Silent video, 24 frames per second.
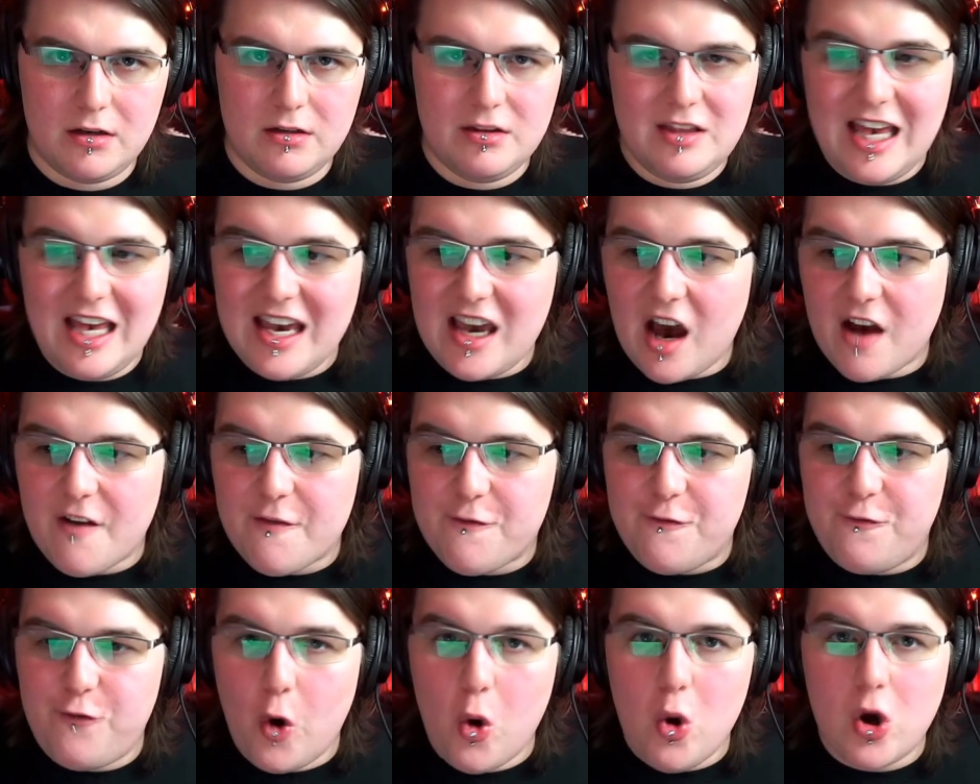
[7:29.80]
They
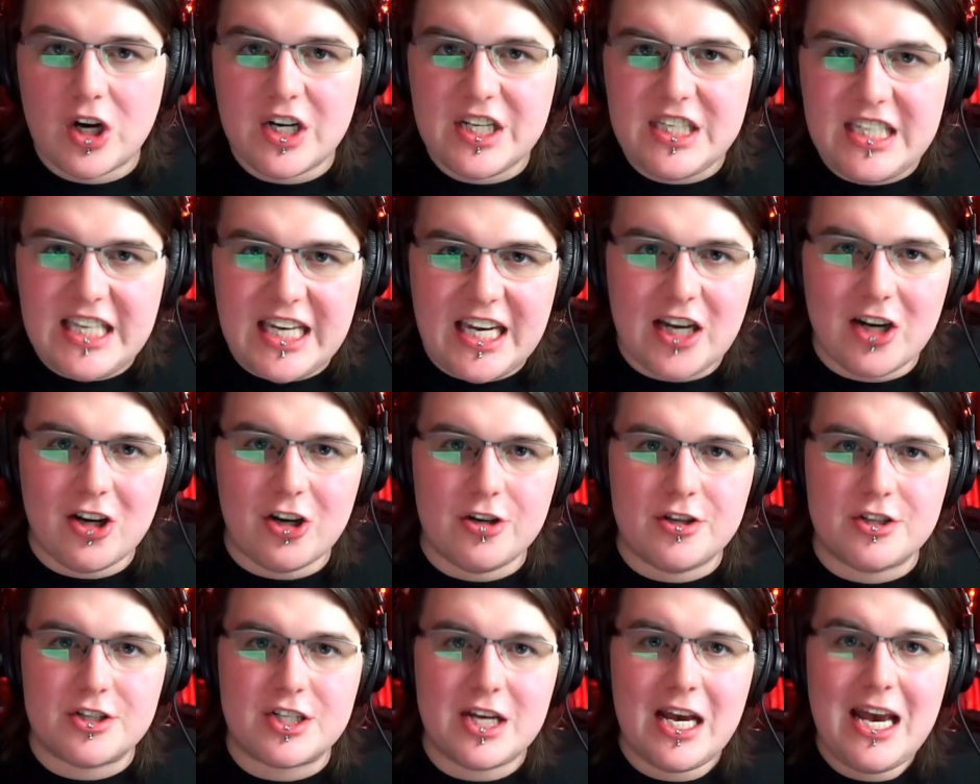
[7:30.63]
got four
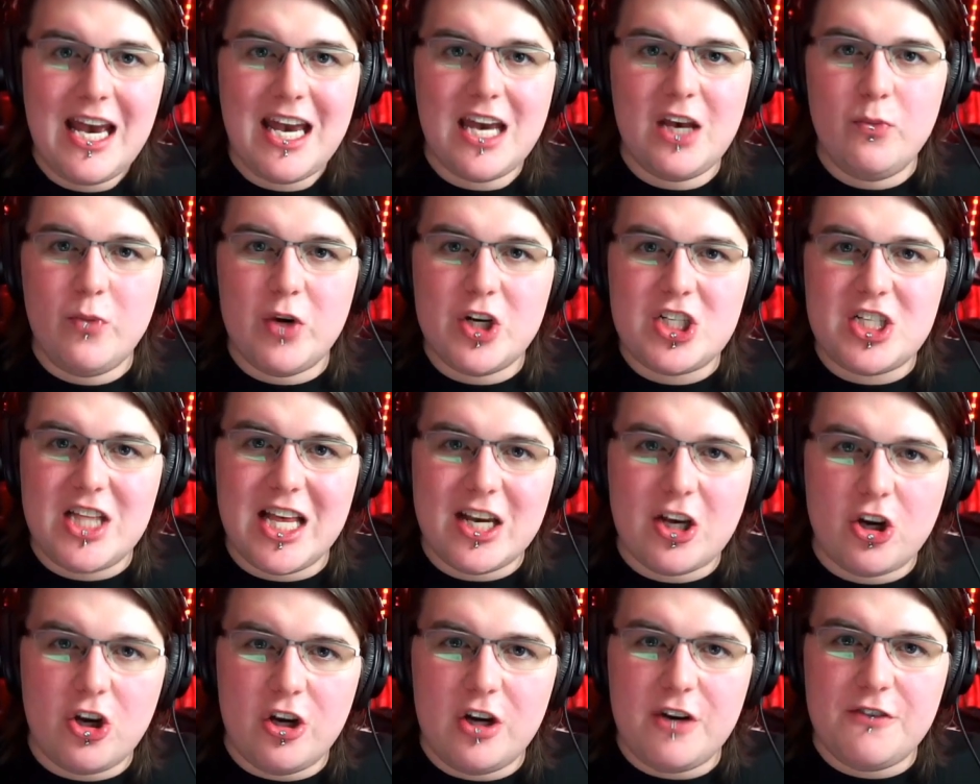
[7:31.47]
years in which
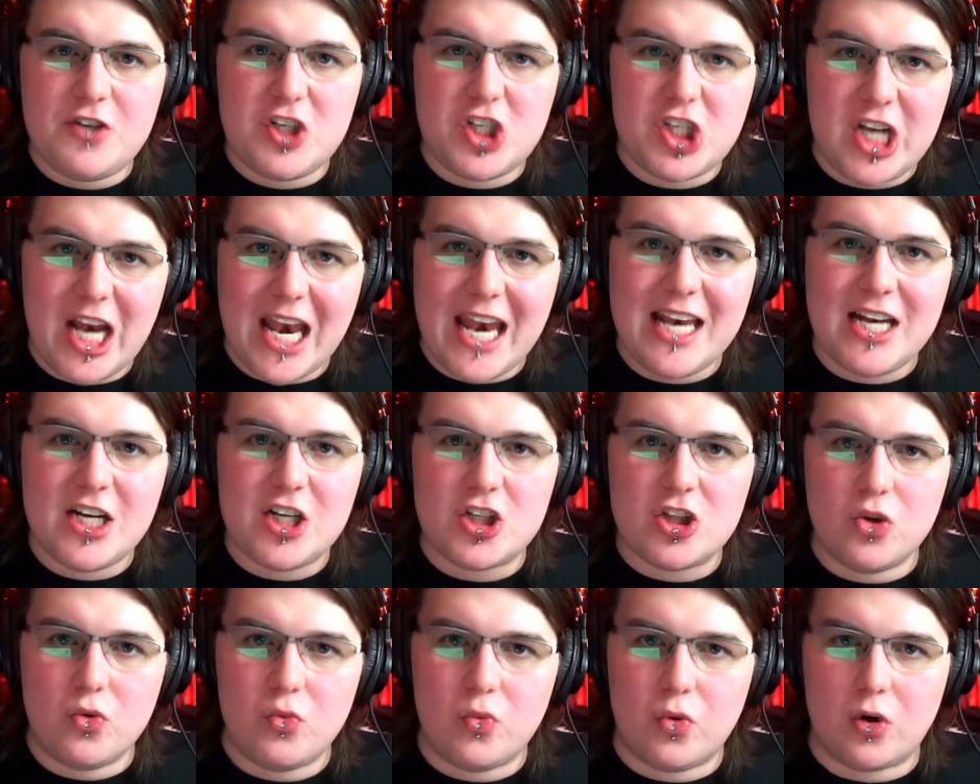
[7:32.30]
they could have
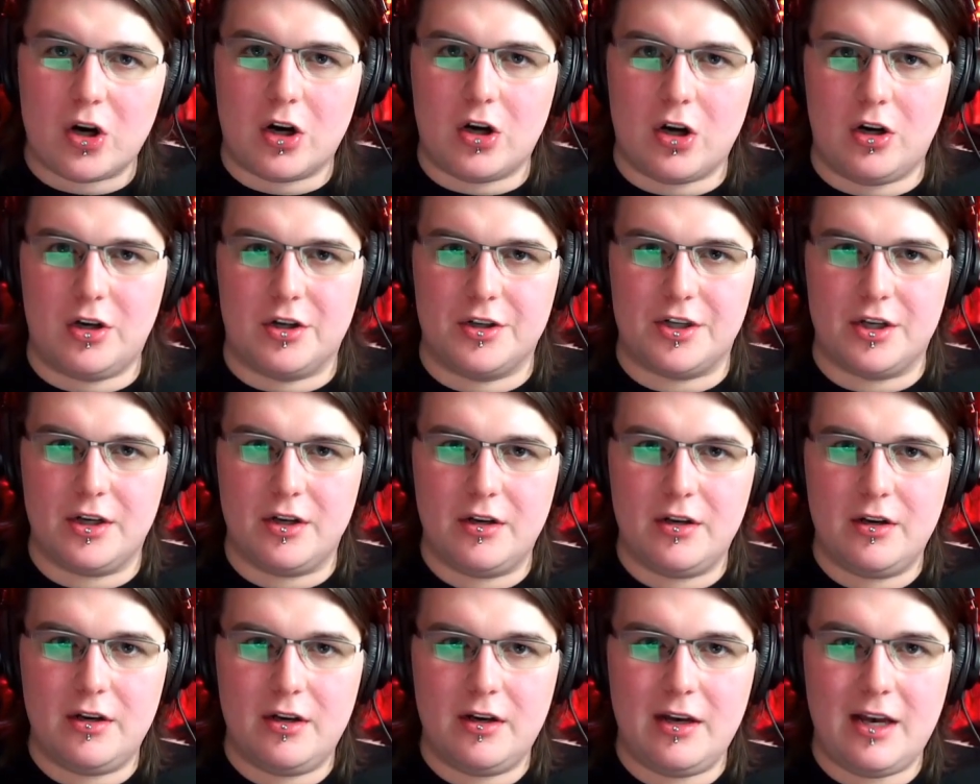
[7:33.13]
changed the world,
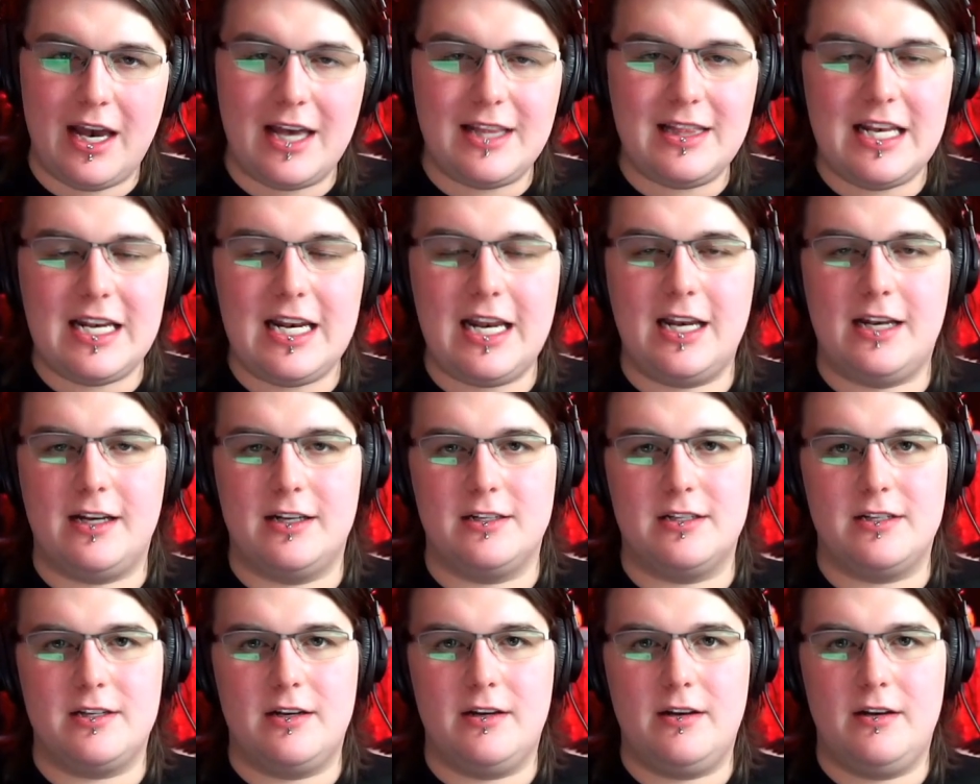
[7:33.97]
and they
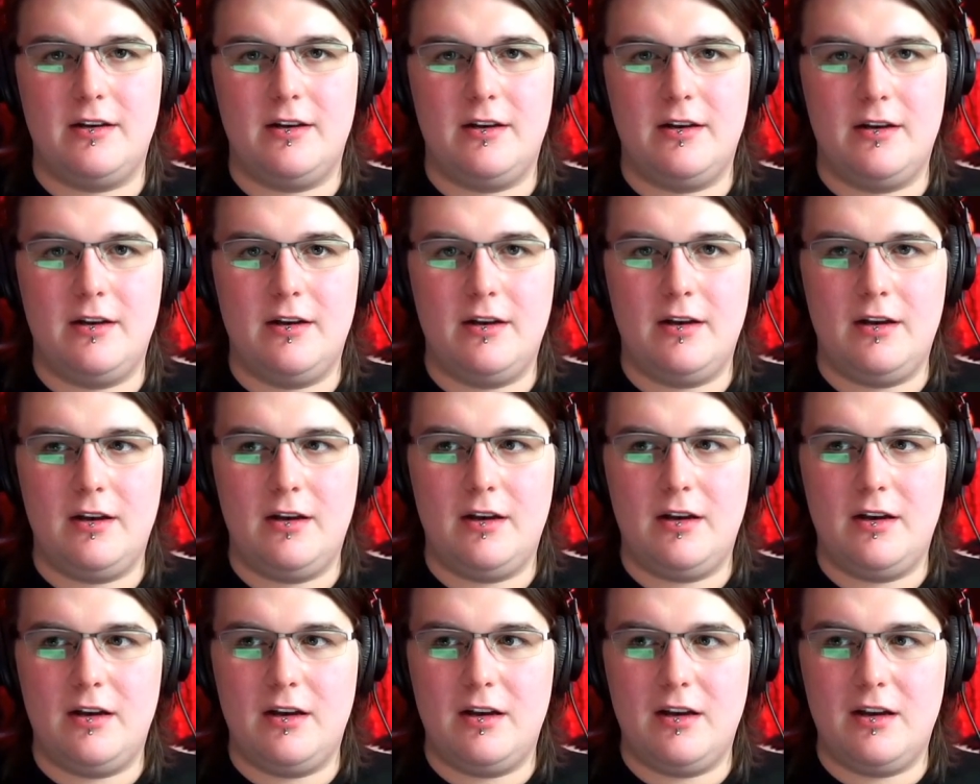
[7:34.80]
didn't.
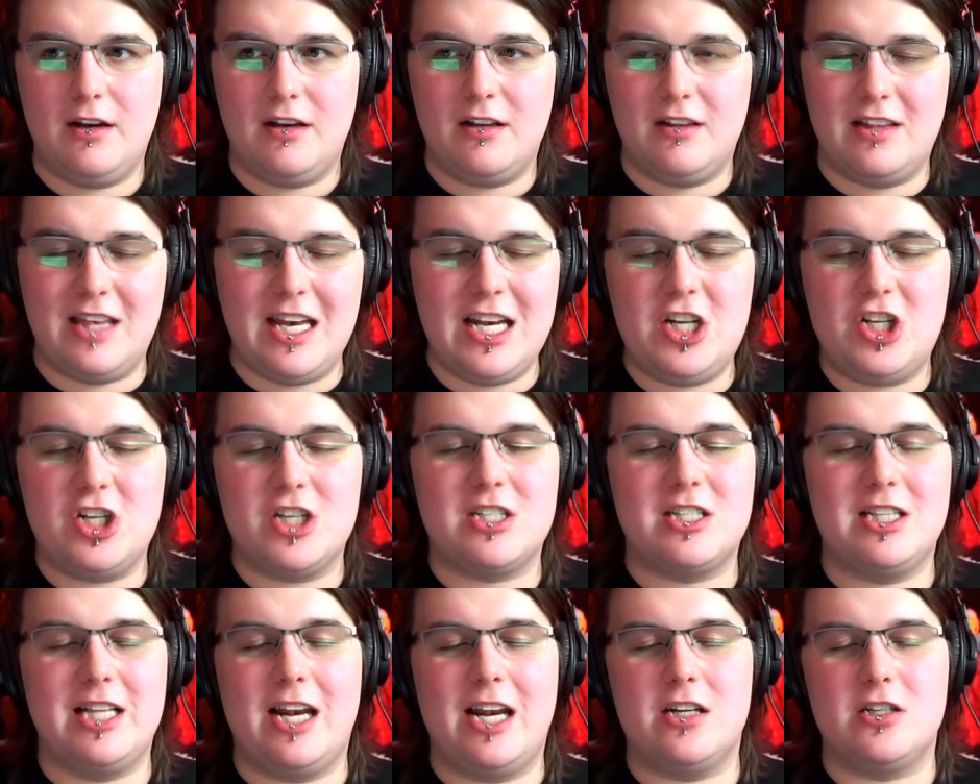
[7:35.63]
They
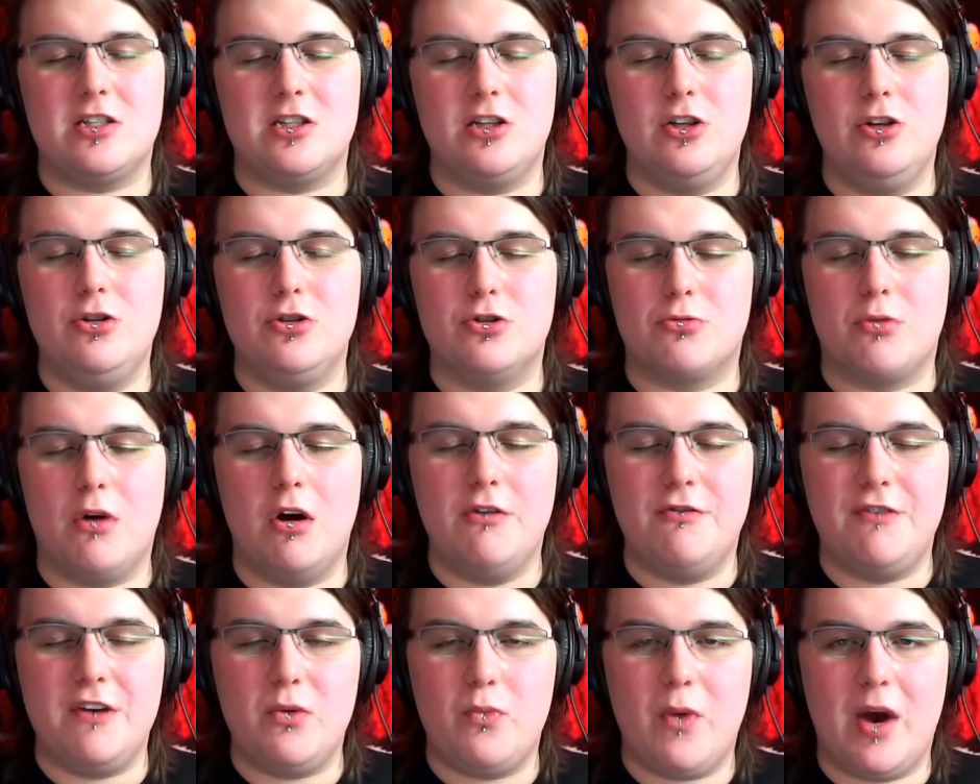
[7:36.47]
just let us lose
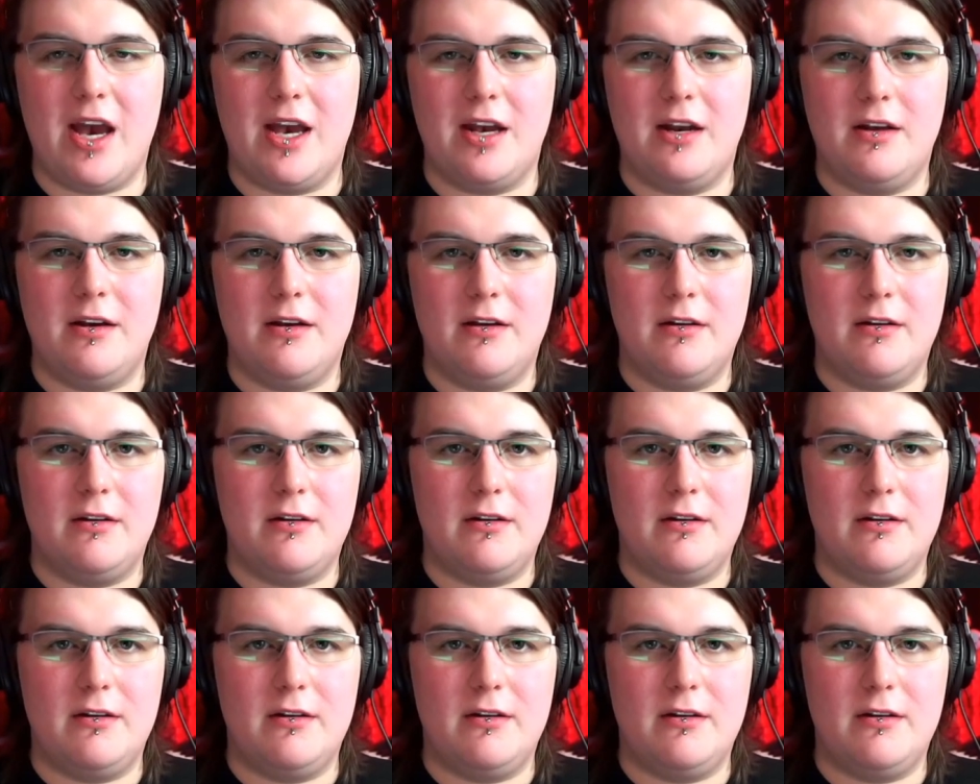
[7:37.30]
Roe v. Wade.